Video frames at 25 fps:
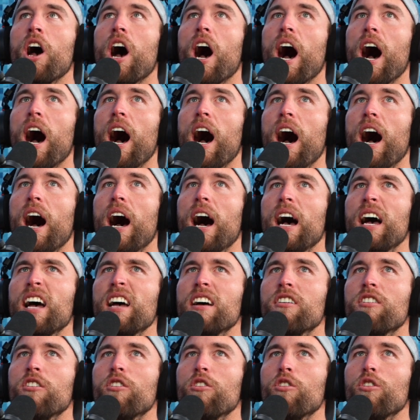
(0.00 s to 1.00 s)

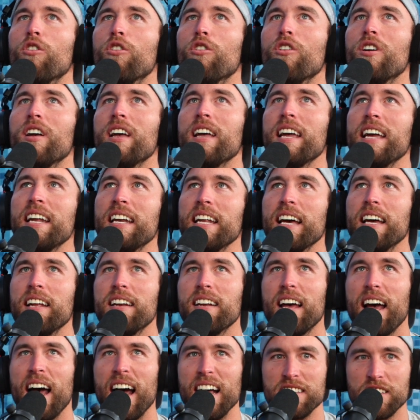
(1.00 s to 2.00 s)
in it
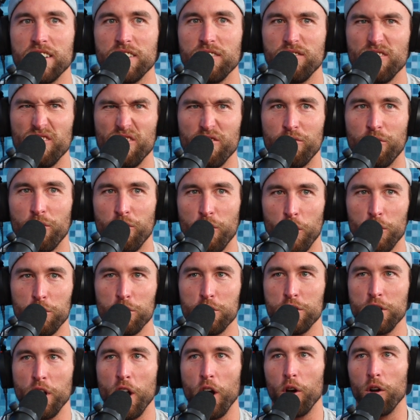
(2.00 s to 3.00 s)
as a
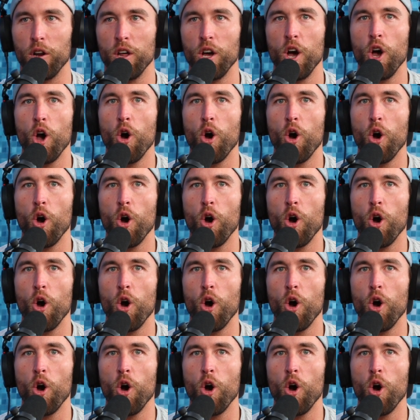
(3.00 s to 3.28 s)
further note,